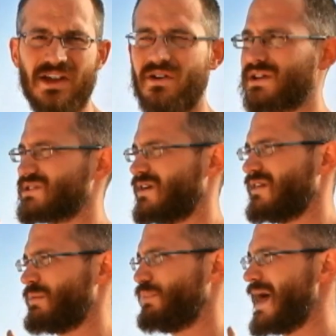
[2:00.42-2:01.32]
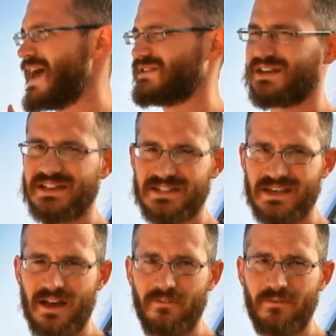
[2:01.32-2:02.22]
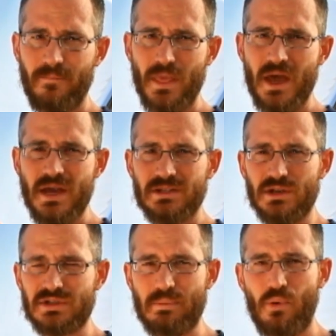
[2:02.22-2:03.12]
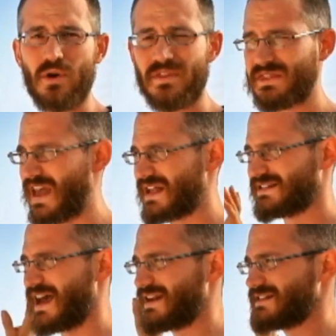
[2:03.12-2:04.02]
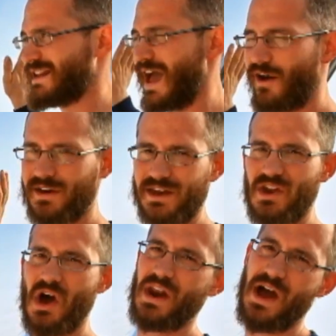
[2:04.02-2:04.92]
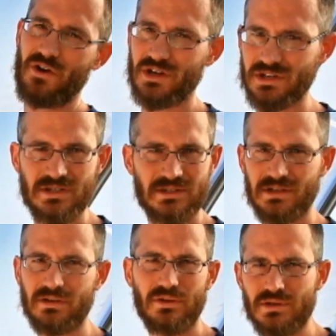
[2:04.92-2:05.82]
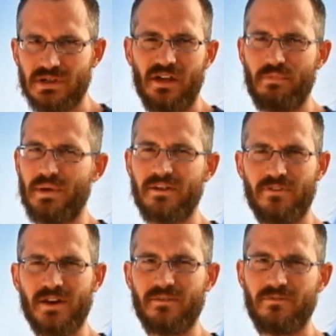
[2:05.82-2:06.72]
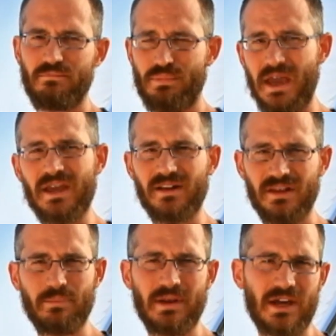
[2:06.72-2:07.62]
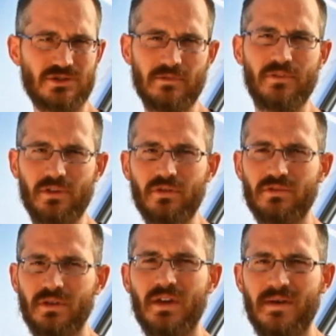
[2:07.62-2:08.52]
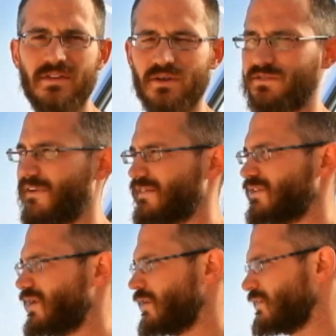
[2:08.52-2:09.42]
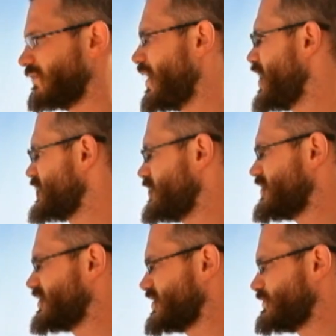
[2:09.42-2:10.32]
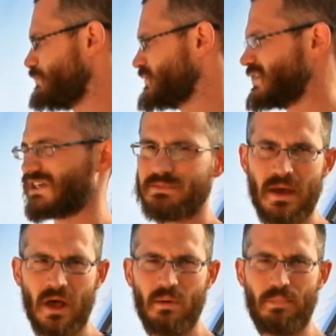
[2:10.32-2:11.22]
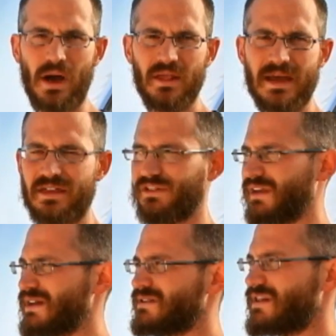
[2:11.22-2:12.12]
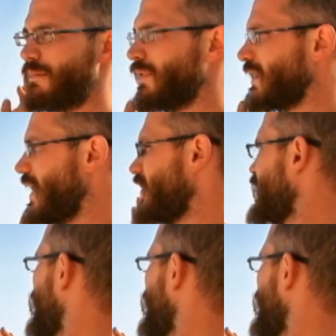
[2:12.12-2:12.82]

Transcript: coatings on the plastic itself. So it's important that that side is down and not out, or you just you lose all the benefit of paying a little bit extra for those those fancy coatings. So this is six mil polyethylene double layer,